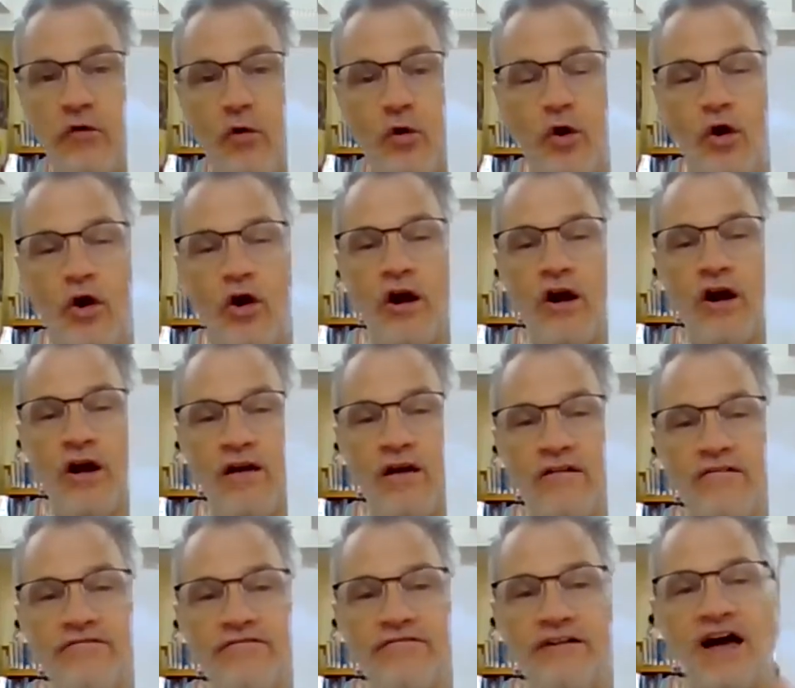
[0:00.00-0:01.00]
four,
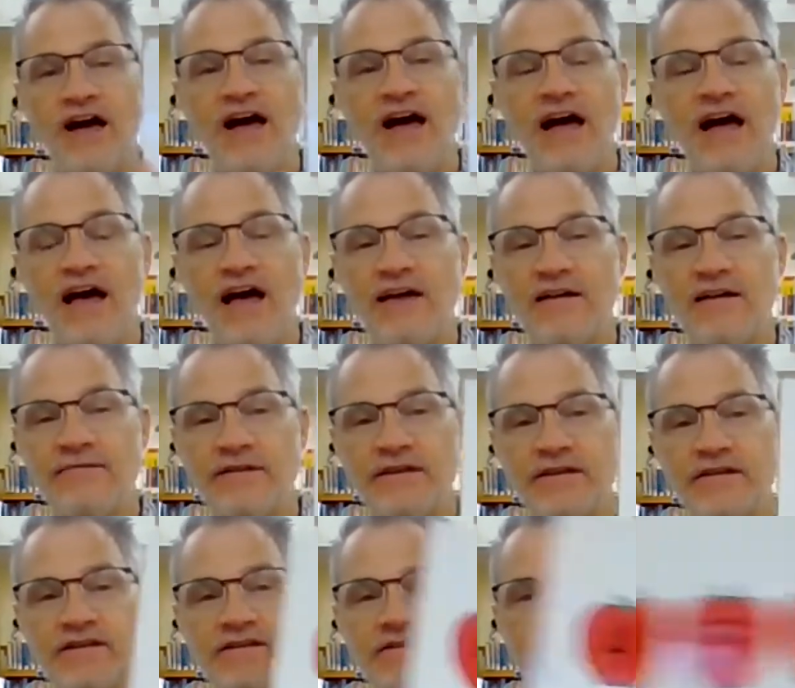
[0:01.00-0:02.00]

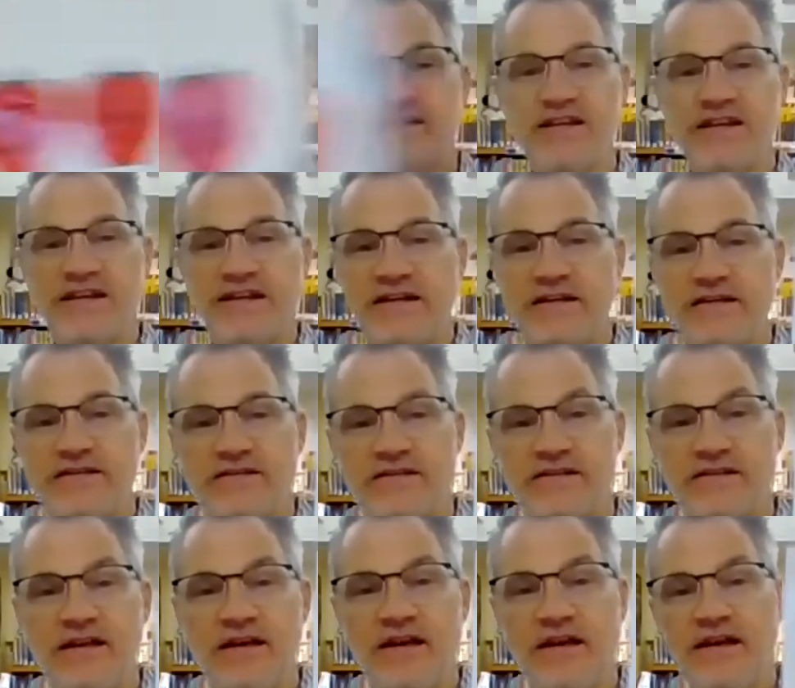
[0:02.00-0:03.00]
five, six,
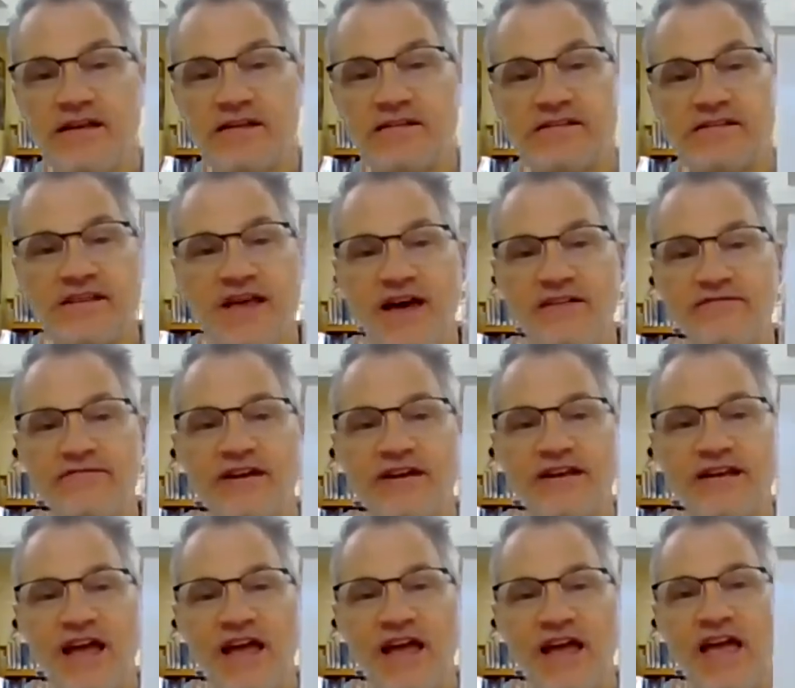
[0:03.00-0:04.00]

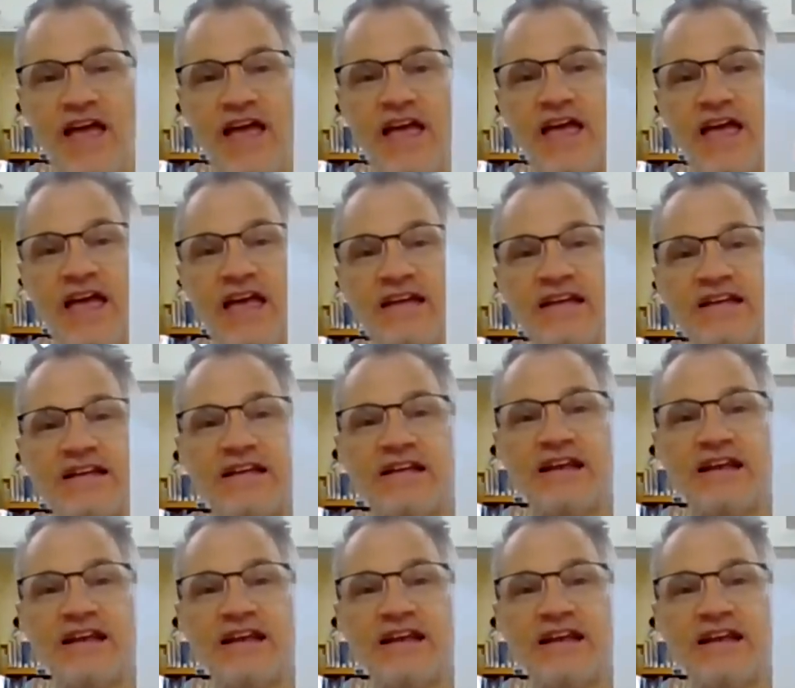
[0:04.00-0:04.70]
seven, eight,